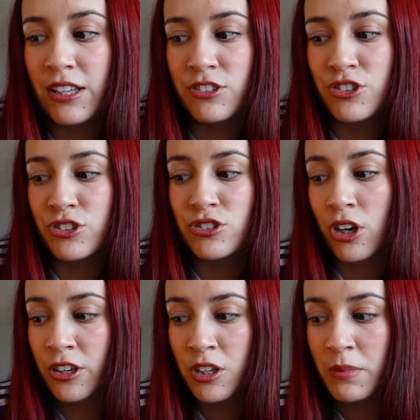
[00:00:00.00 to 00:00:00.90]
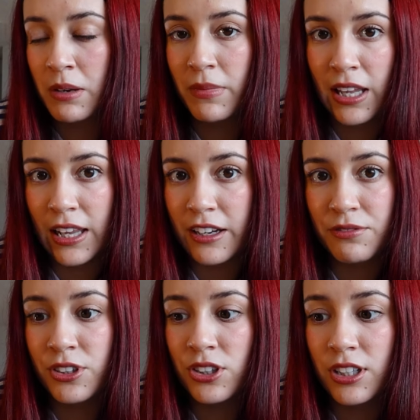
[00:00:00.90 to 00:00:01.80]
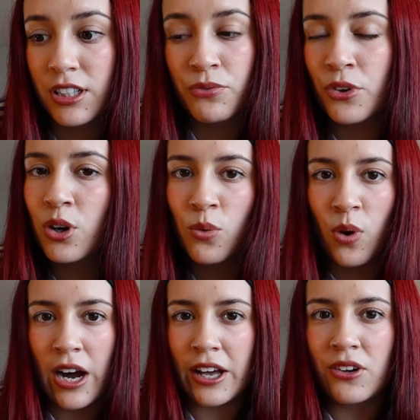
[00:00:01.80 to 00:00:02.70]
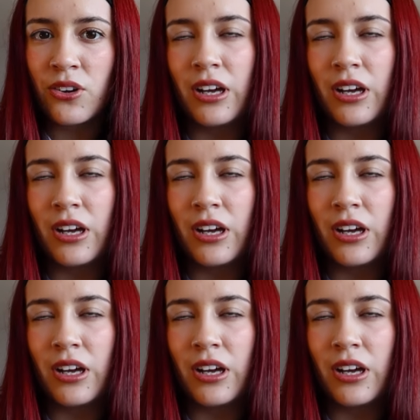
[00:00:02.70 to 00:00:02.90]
and to just document my life here for a while.